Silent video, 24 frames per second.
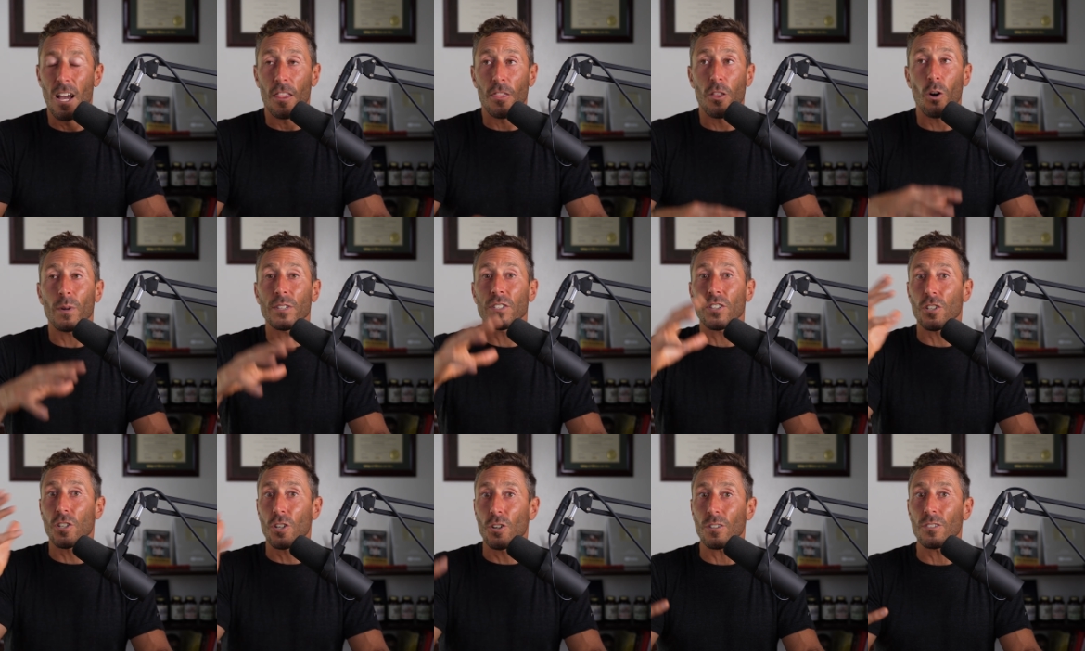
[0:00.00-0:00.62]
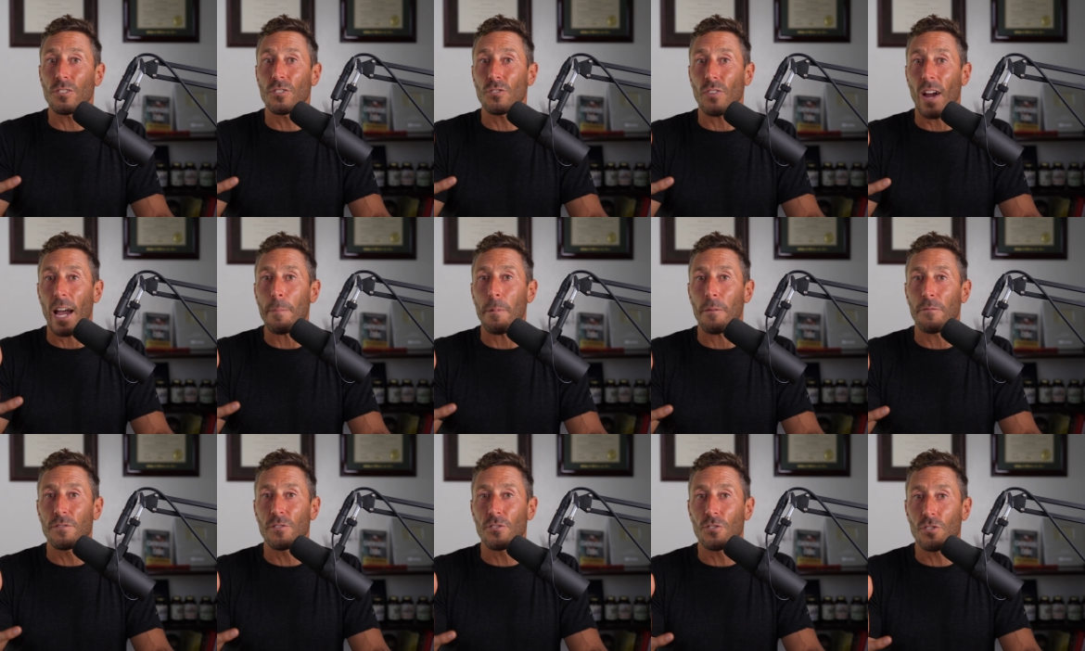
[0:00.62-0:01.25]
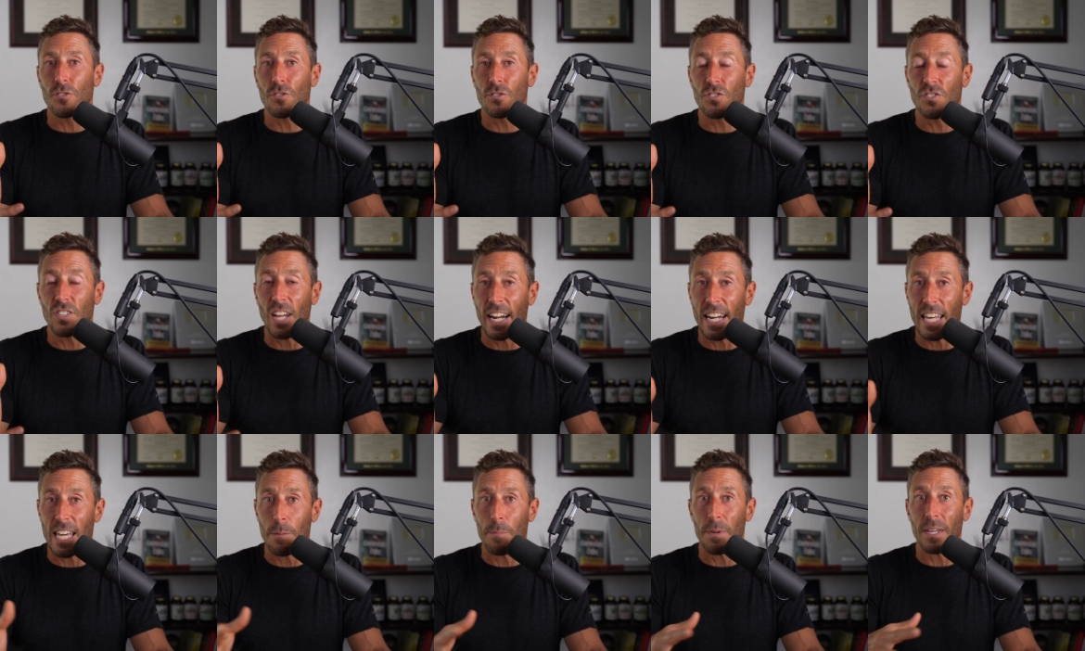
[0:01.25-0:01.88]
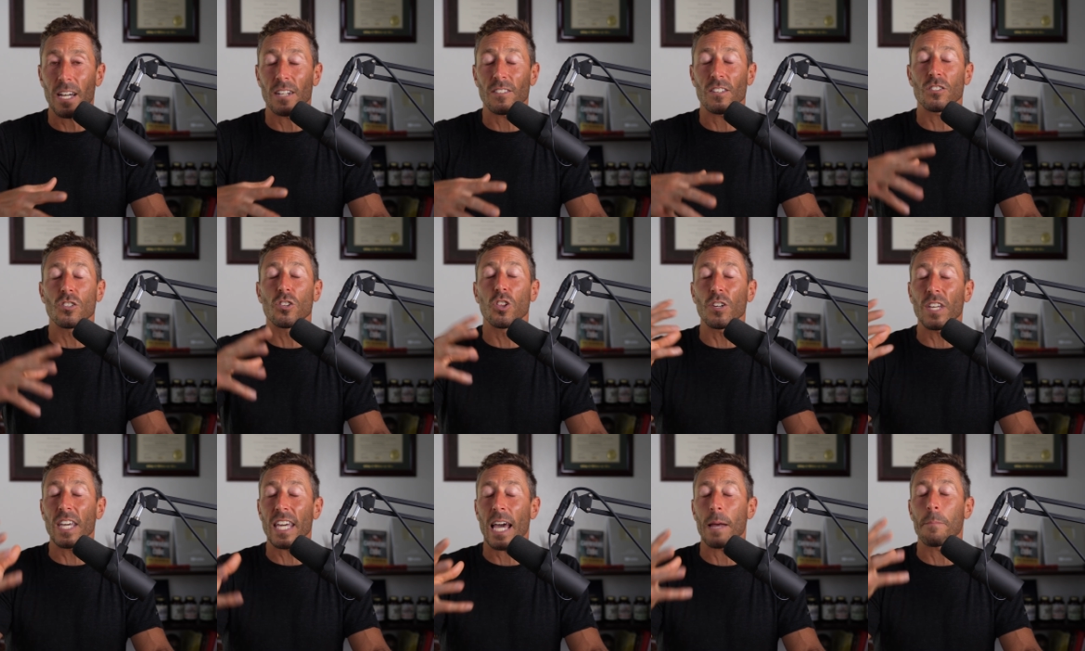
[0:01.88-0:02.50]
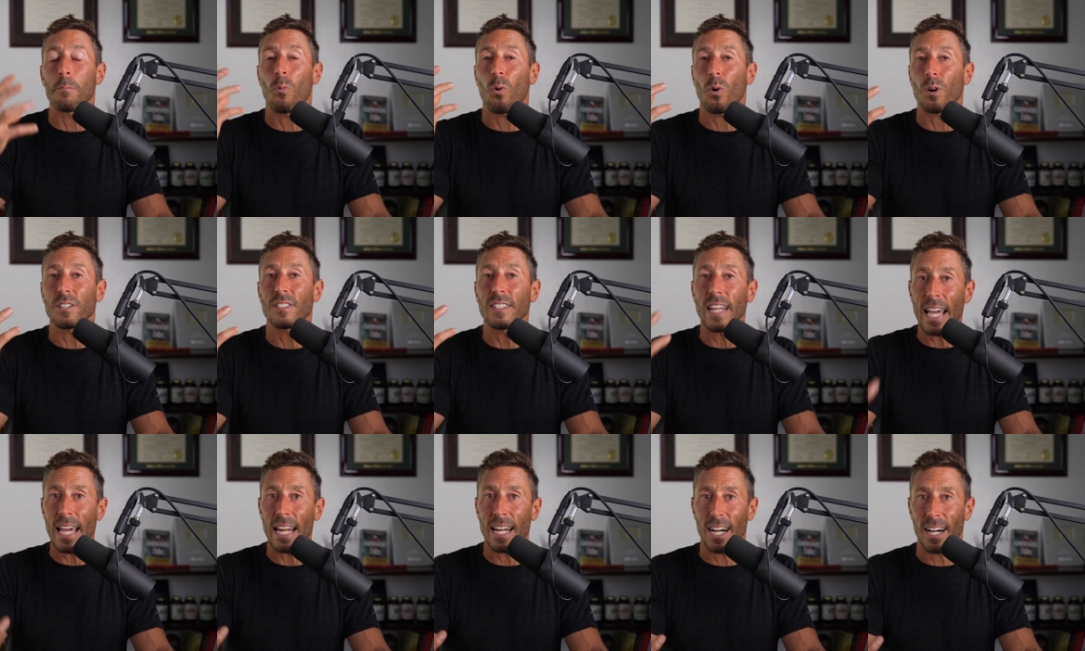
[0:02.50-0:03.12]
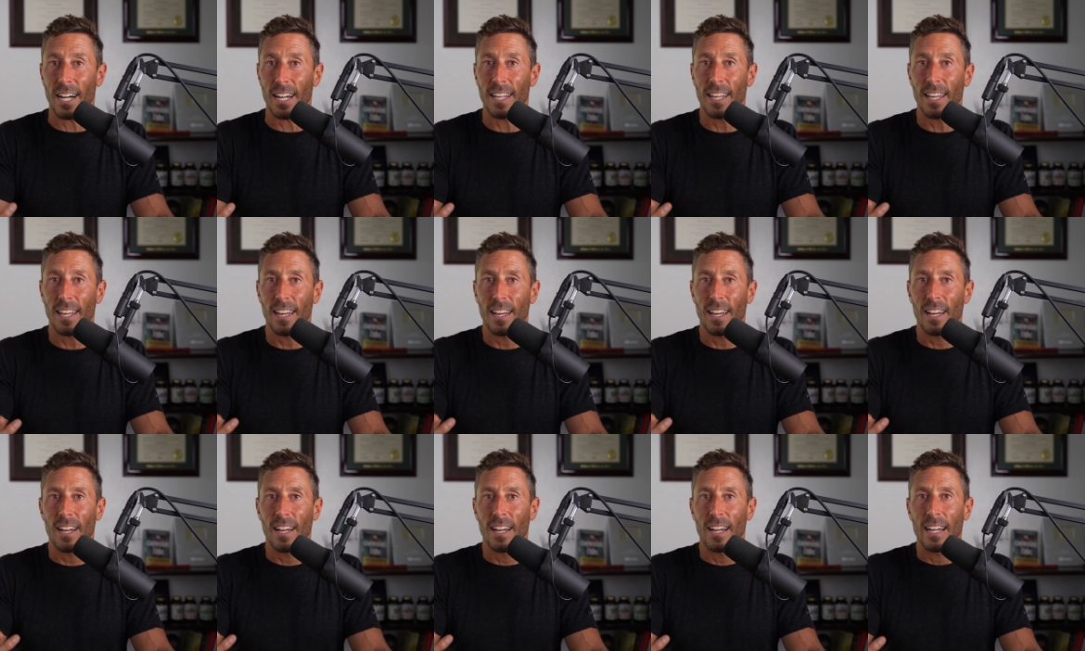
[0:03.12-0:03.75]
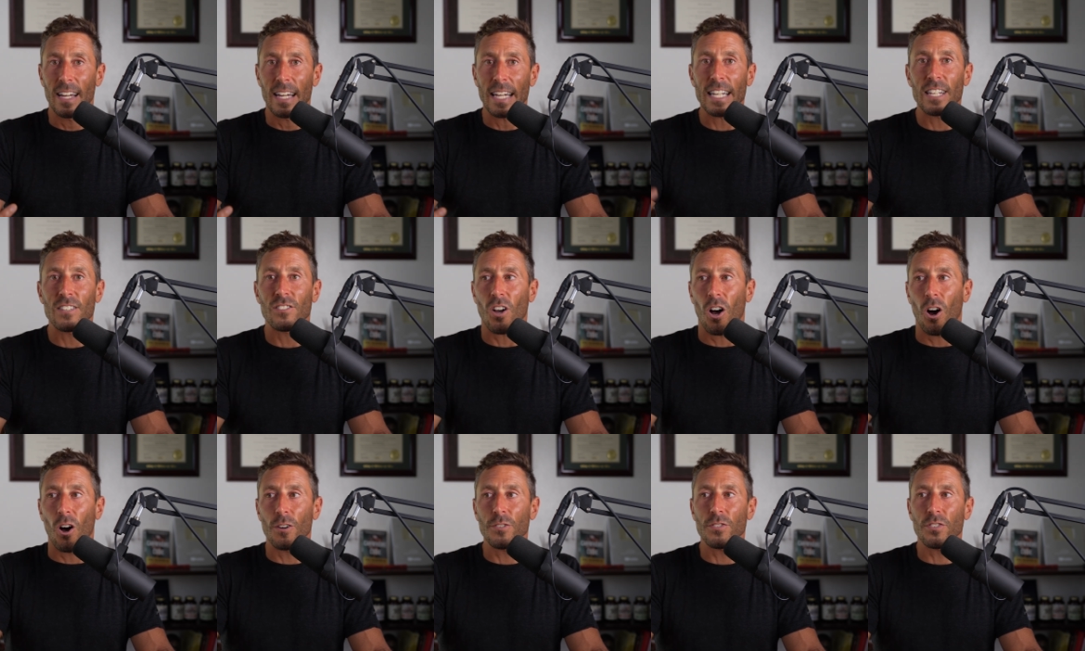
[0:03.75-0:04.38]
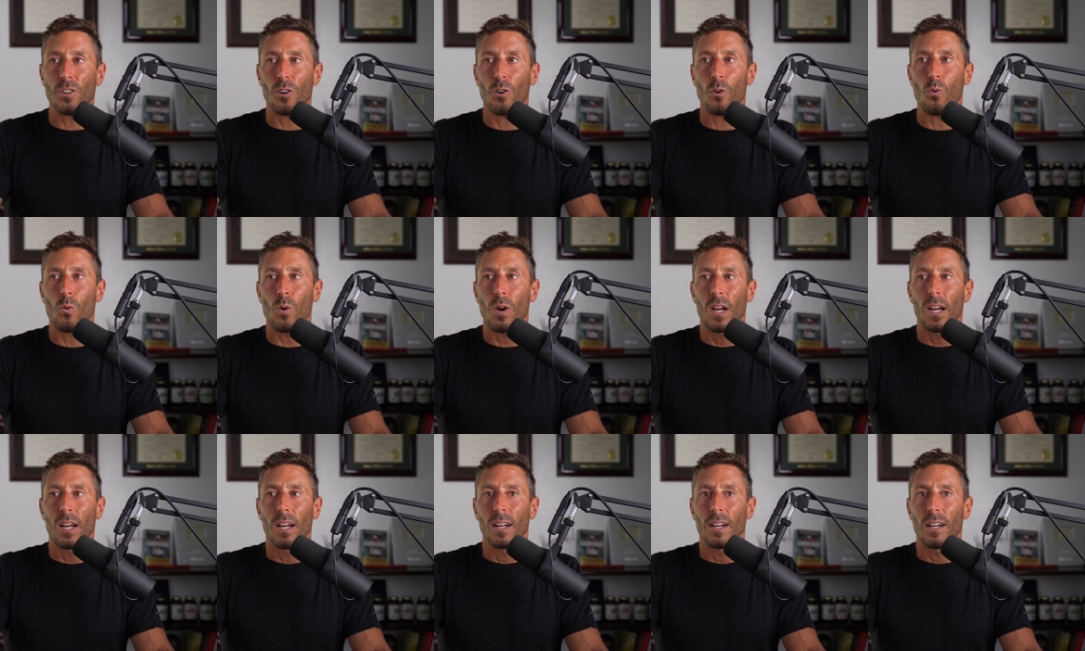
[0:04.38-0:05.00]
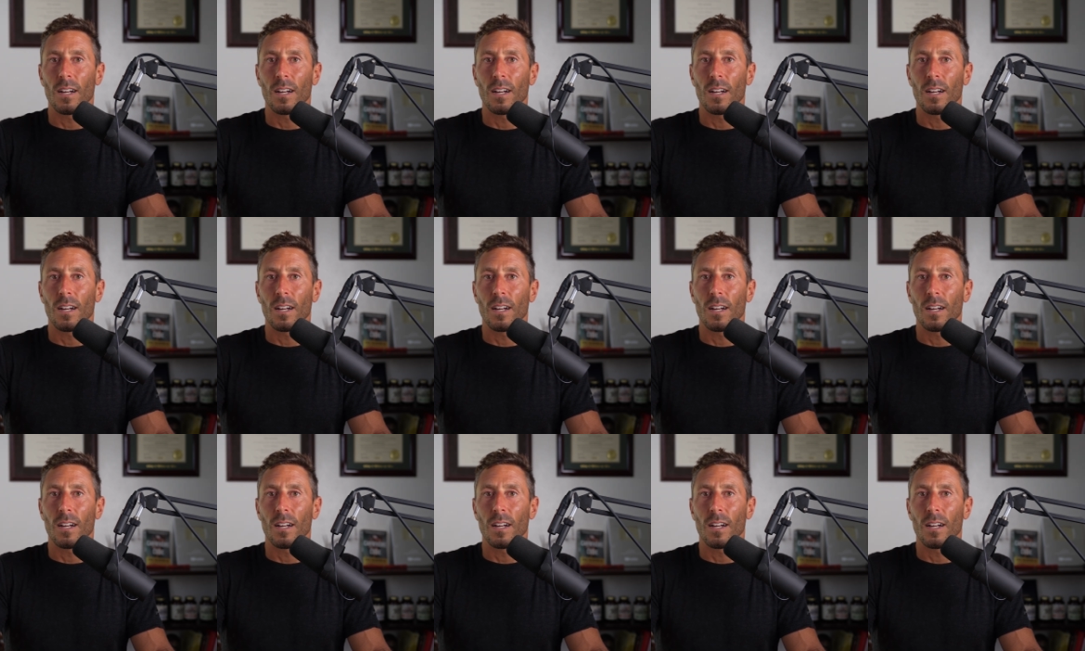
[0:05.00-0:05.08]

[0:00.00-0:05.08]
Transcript: Though it's a good type of study because it's looking at more data, it is also